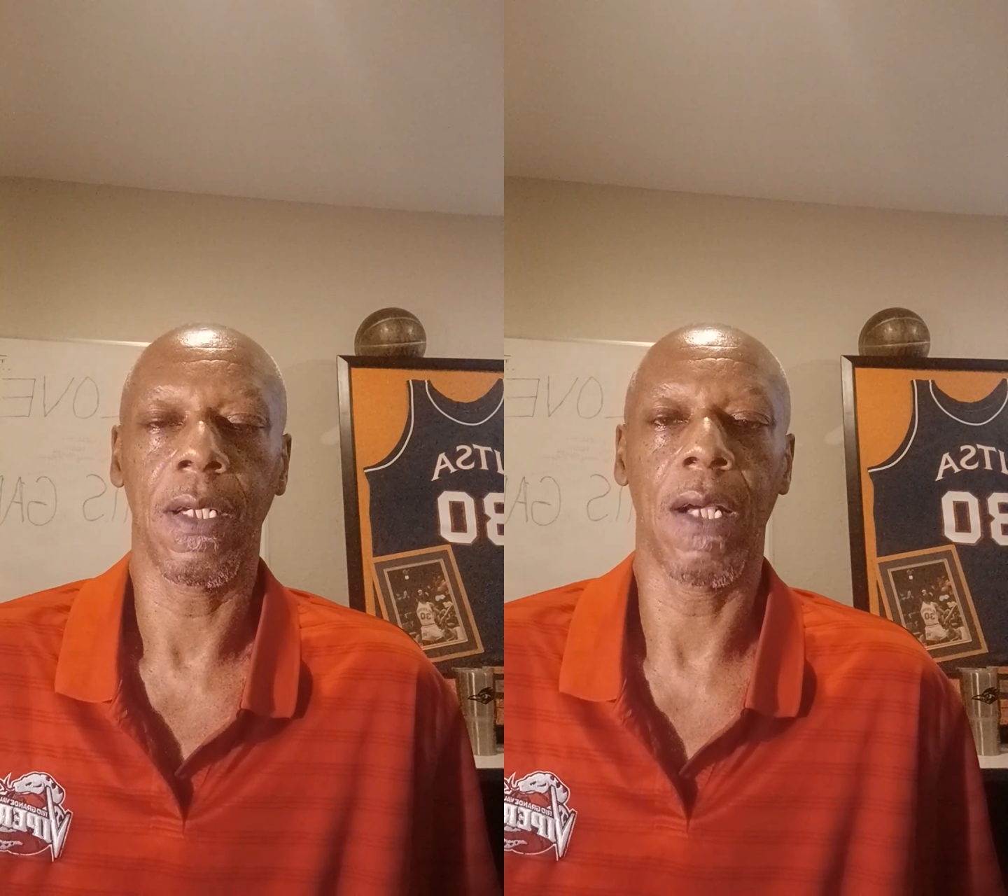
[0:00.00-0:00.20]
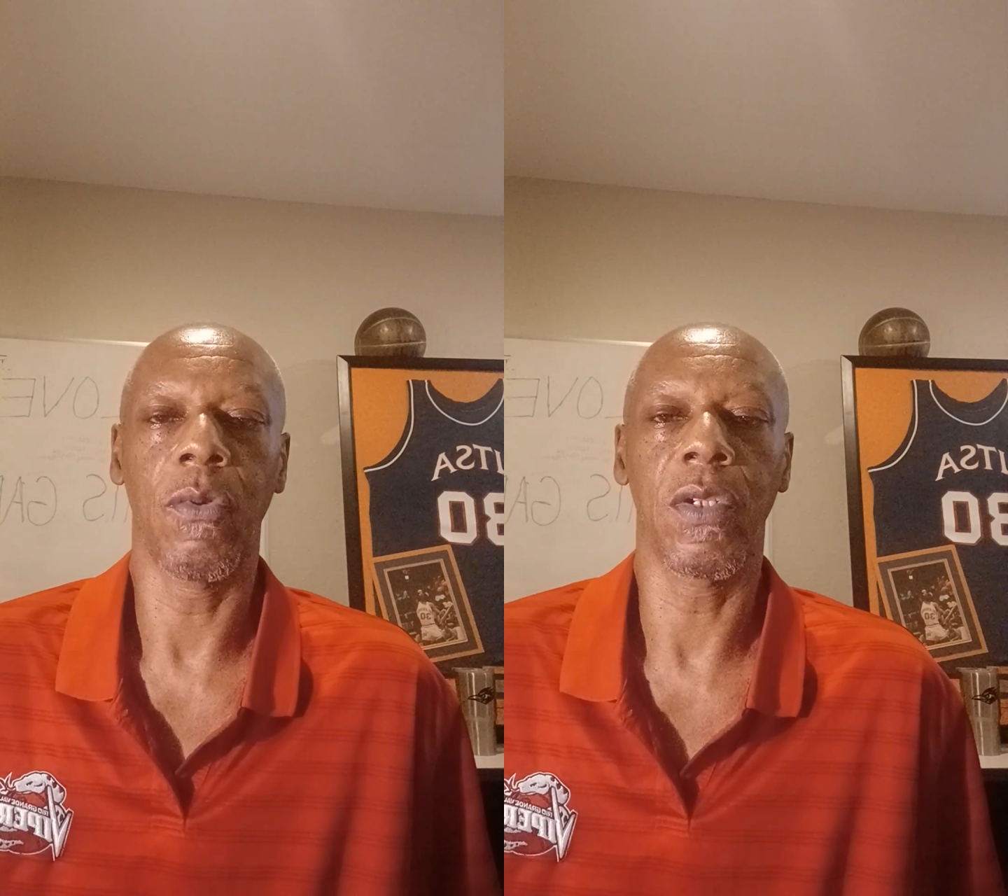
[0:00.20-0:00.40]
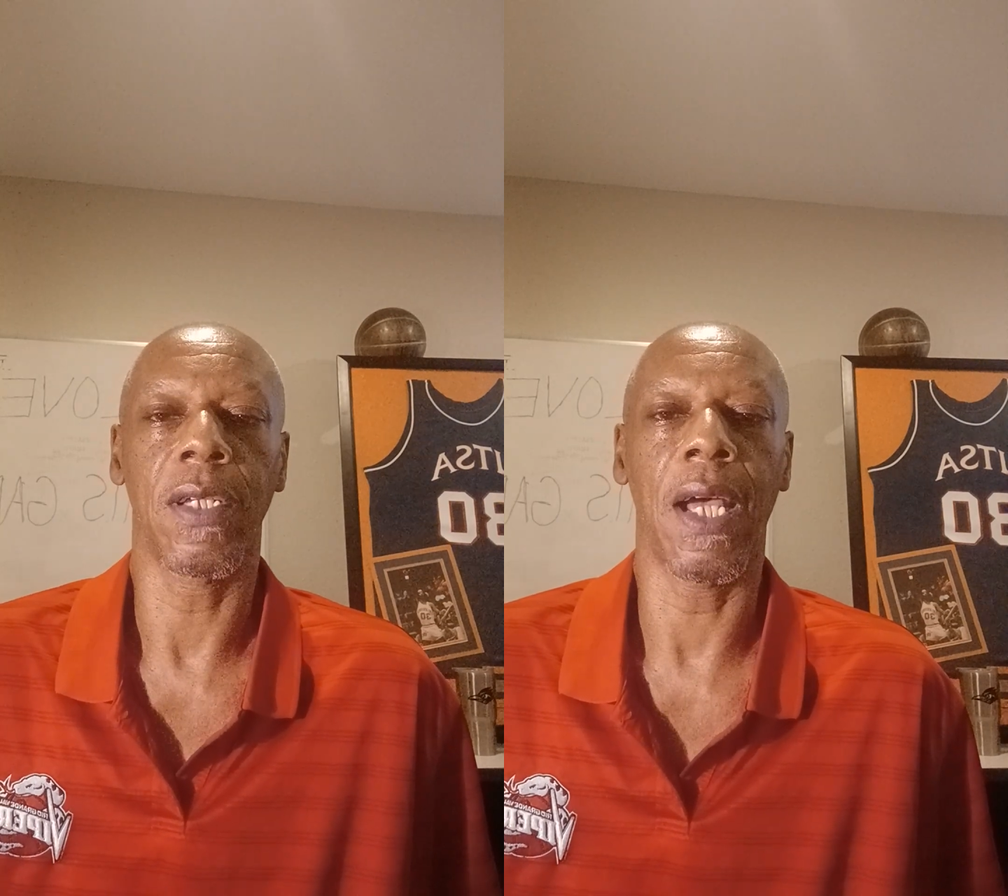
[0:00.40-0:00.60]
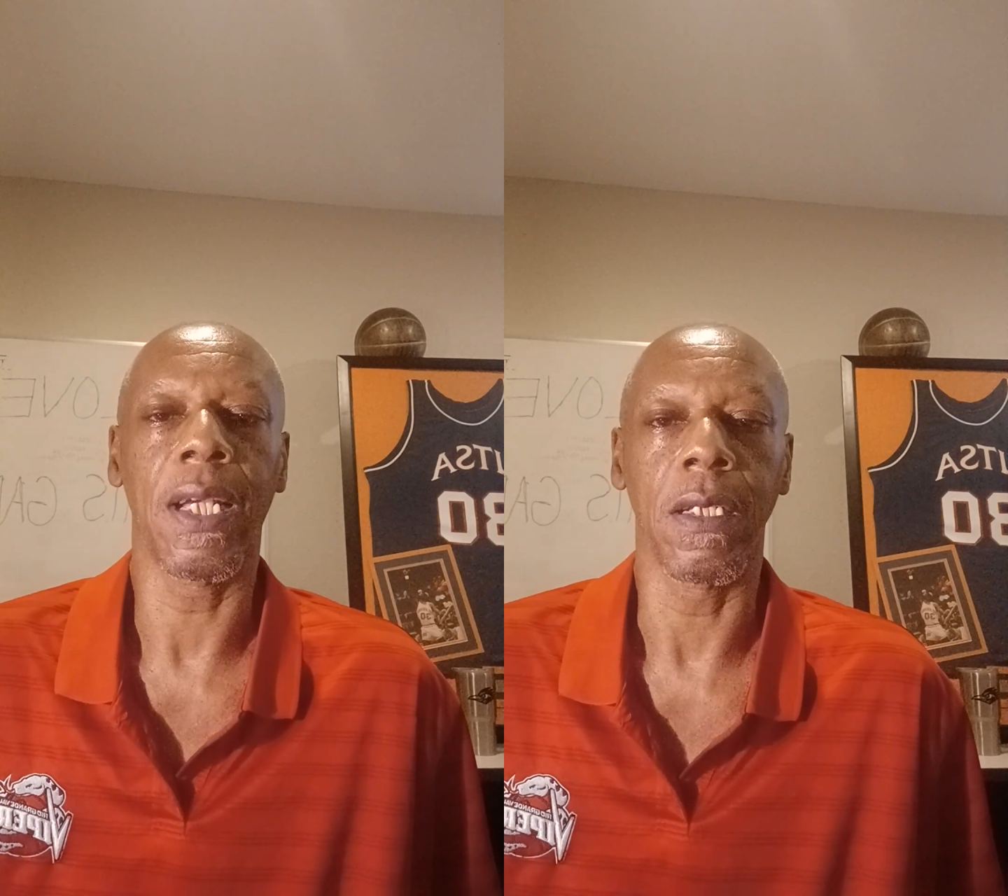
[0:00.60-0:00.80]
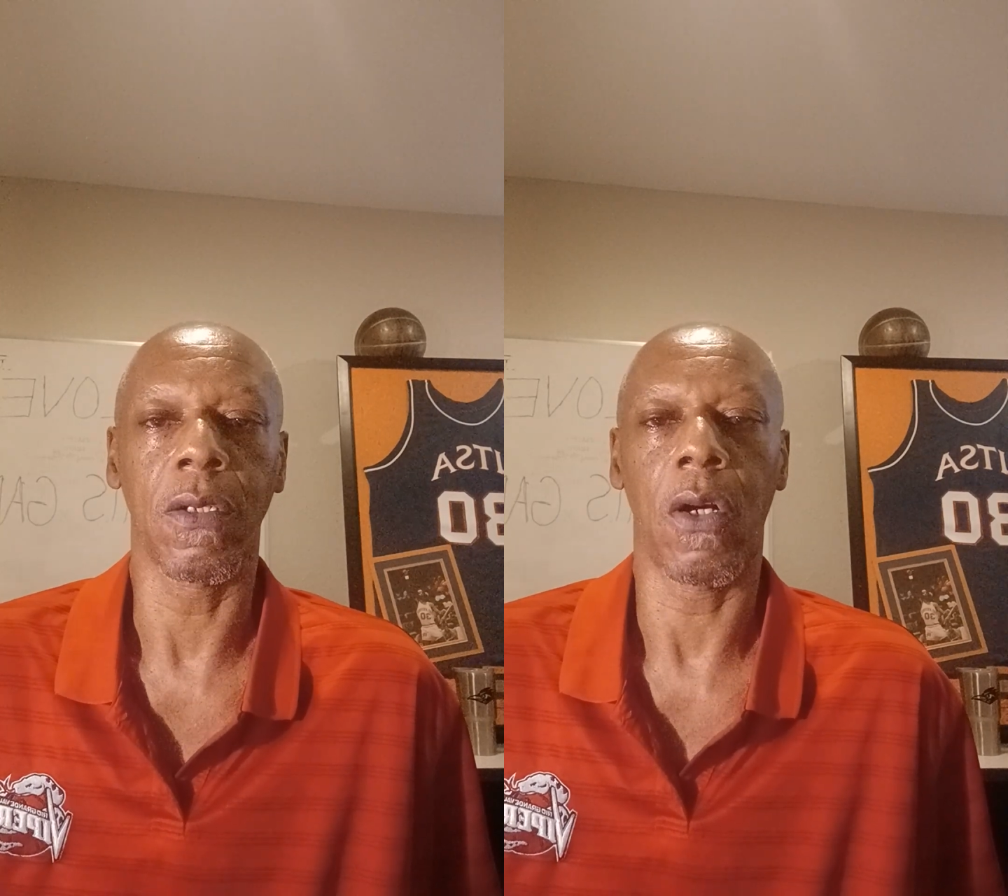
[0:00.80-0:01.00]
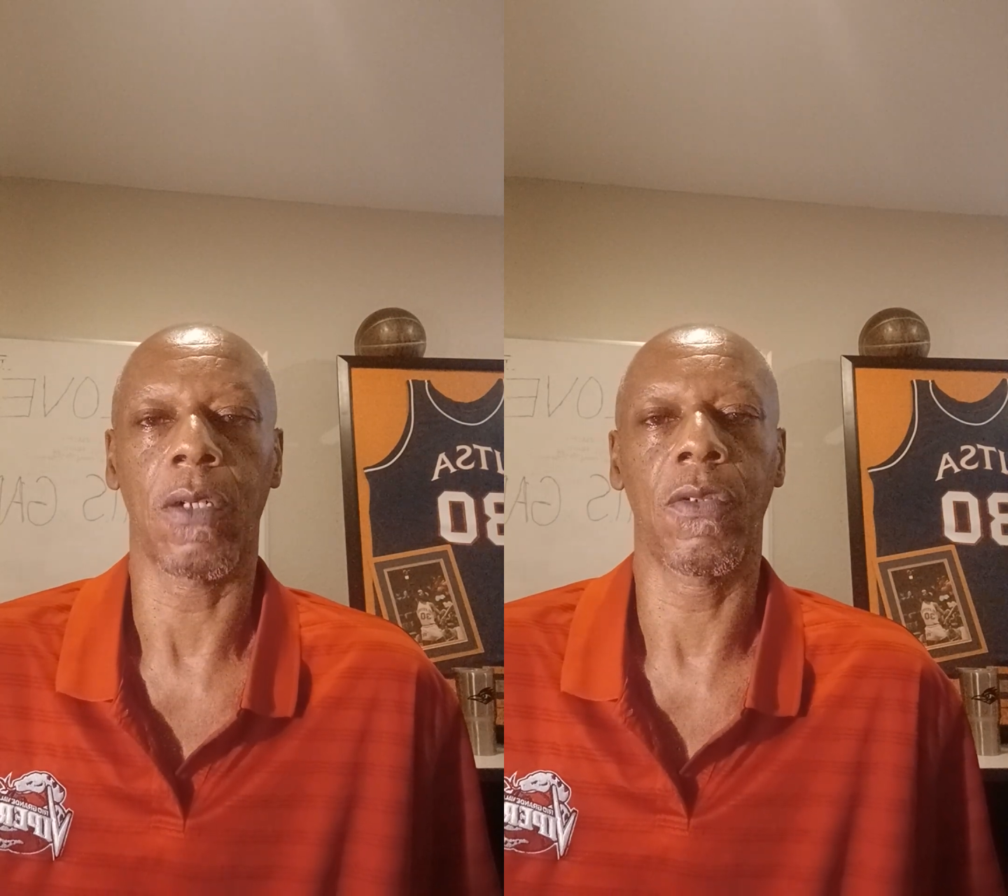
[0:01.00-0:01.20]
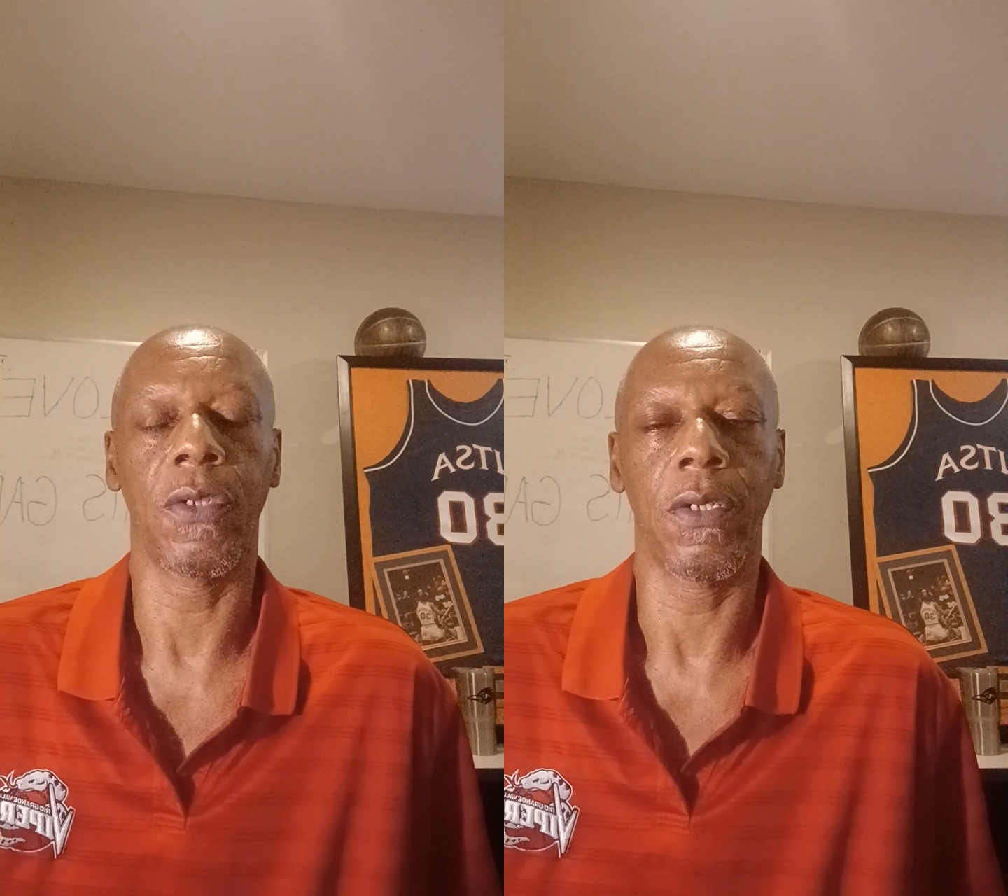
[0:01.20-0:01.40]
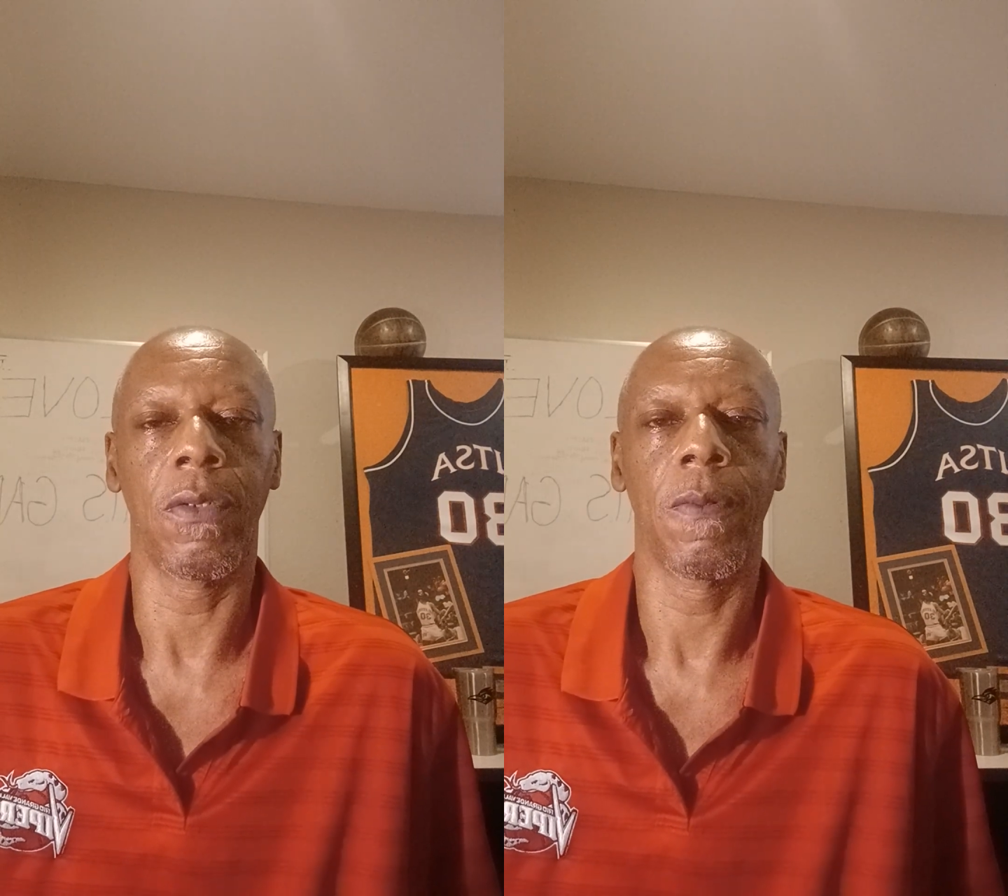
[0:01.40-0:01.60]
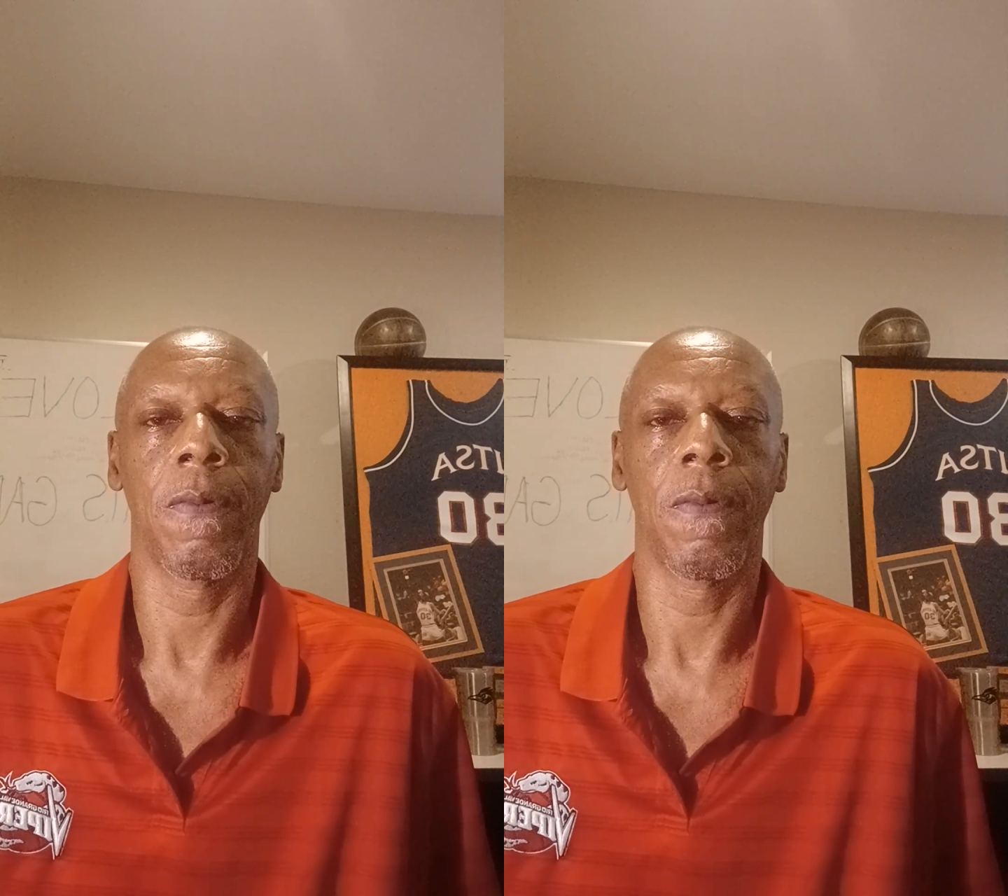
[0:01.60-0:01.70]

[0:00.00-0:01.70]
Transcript: I wish I could talk to you.